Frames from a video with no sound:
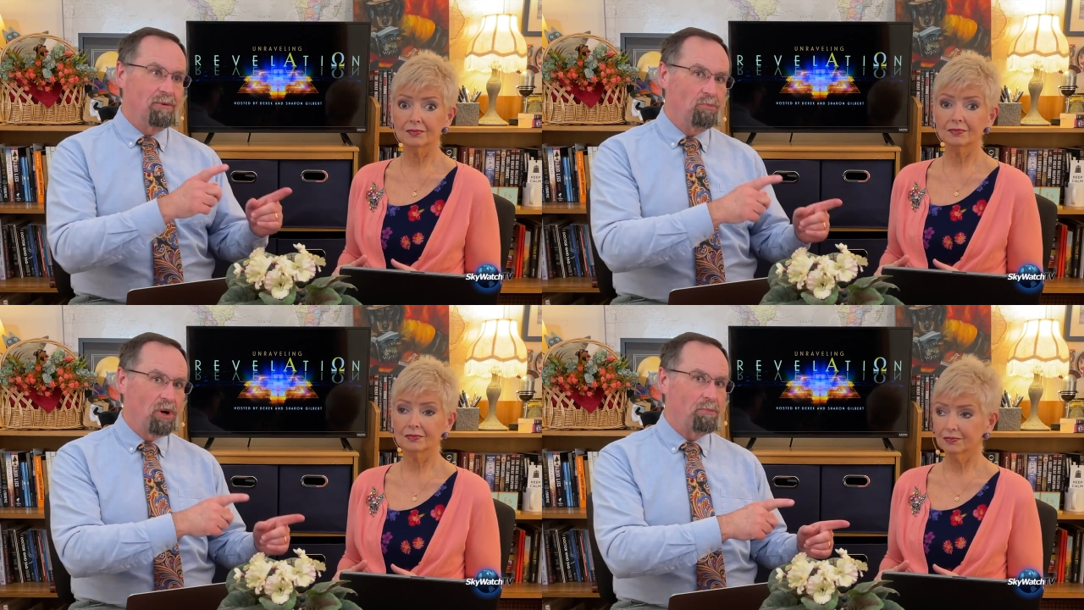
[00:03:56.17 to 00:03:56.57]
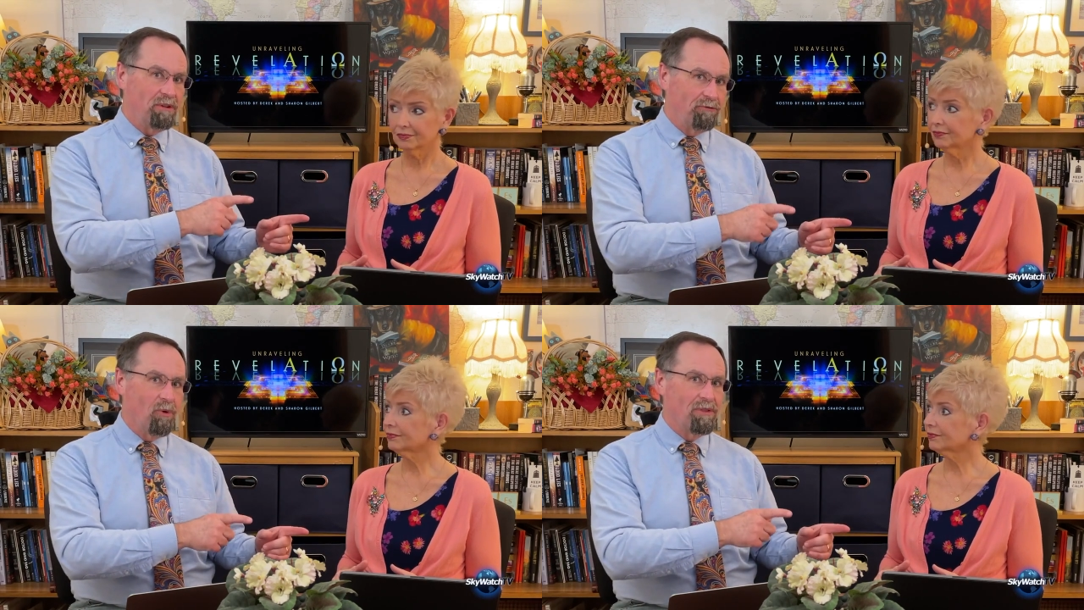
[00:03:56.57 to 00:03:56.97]
Speaker 1: book
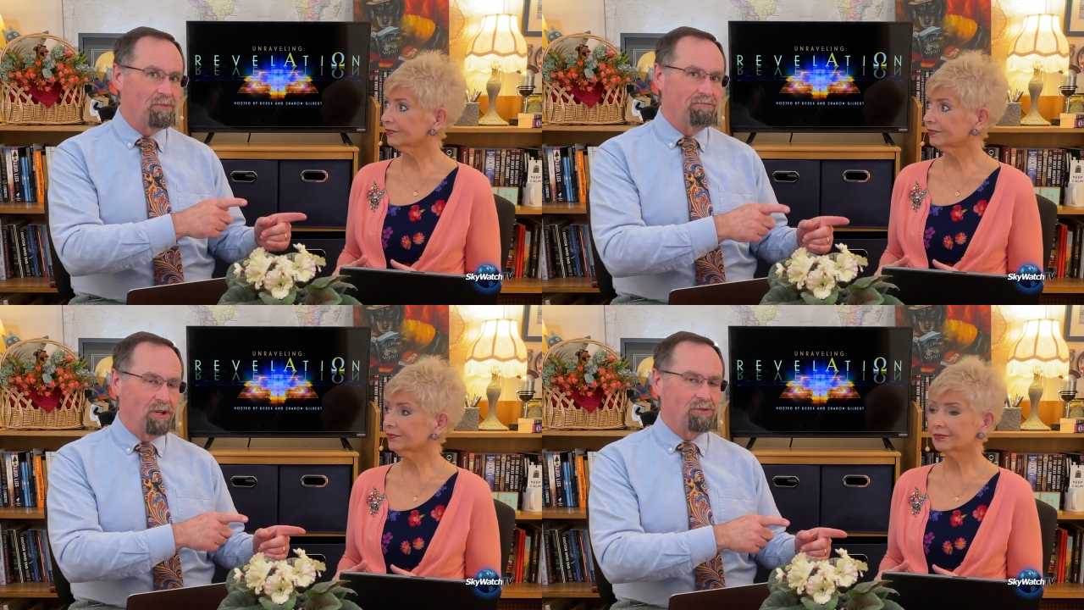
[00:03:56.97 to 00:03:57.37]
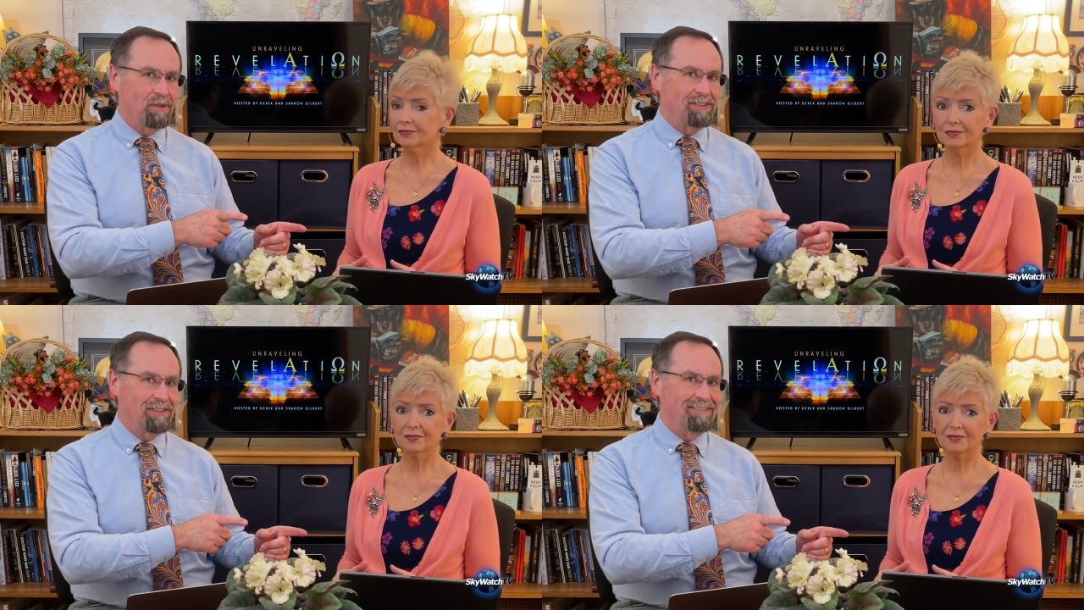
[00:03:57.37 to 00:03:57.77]
before the most
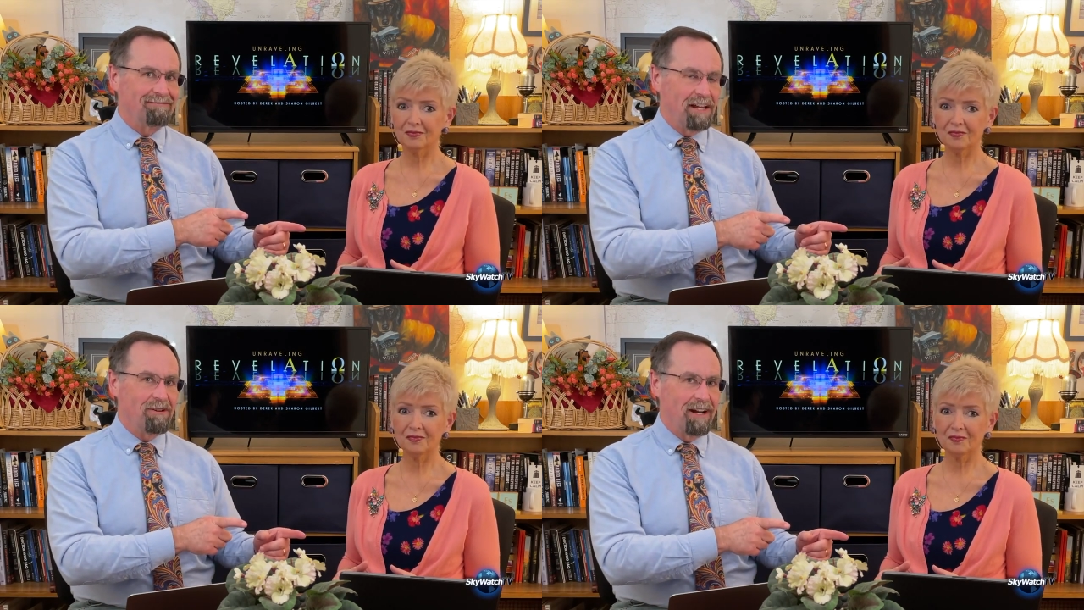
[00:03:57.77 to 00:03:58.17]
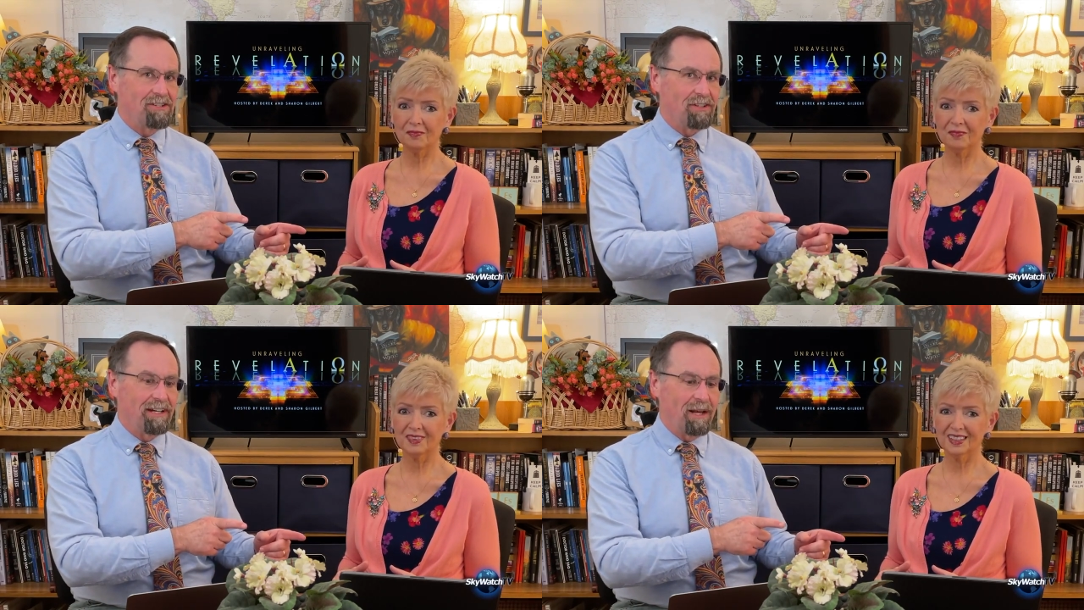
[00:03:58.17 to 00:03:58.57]
recent veneration.